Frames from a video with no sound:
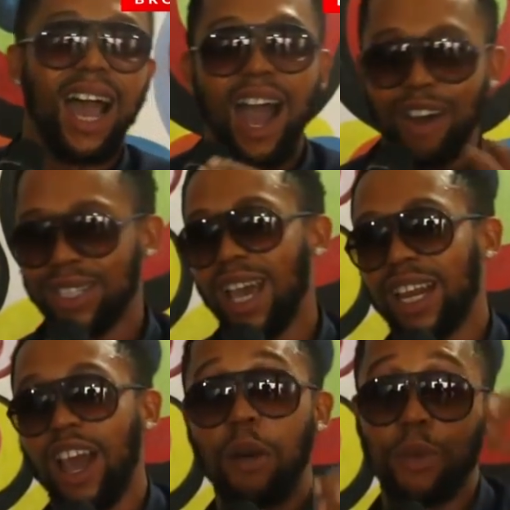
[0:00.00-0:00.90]

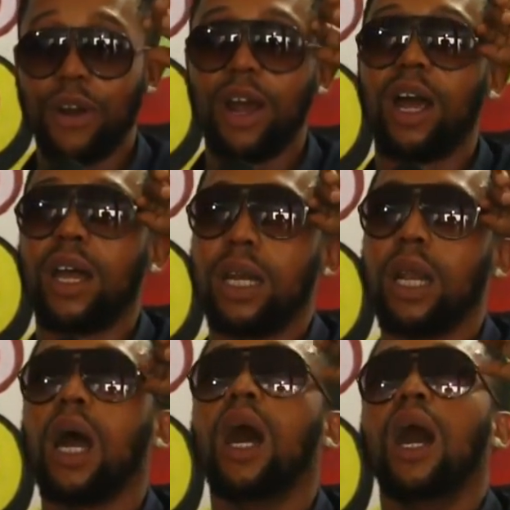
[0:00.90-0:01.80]
outside camera, and
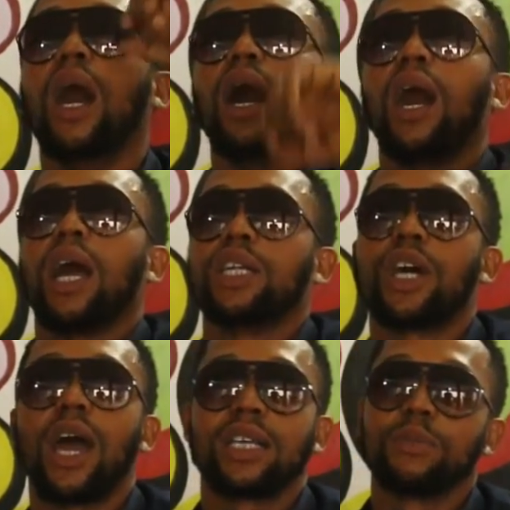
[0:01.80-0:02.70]
I
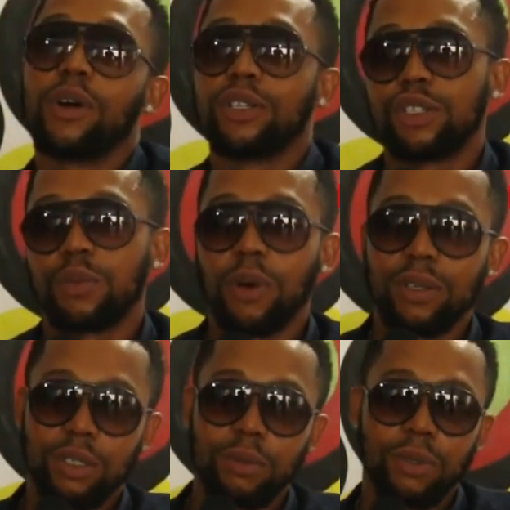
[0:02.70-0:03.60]
try as much as
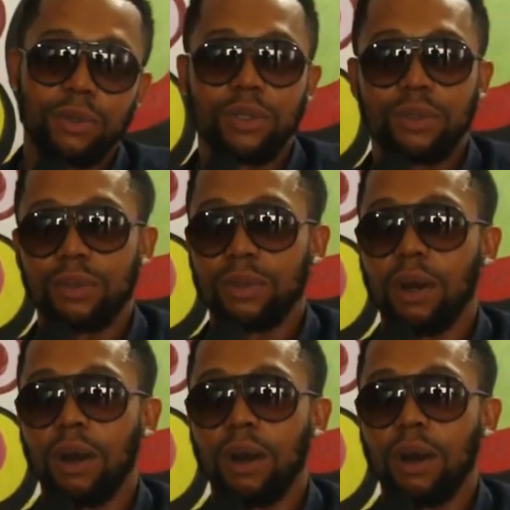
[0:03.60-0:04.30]
possible to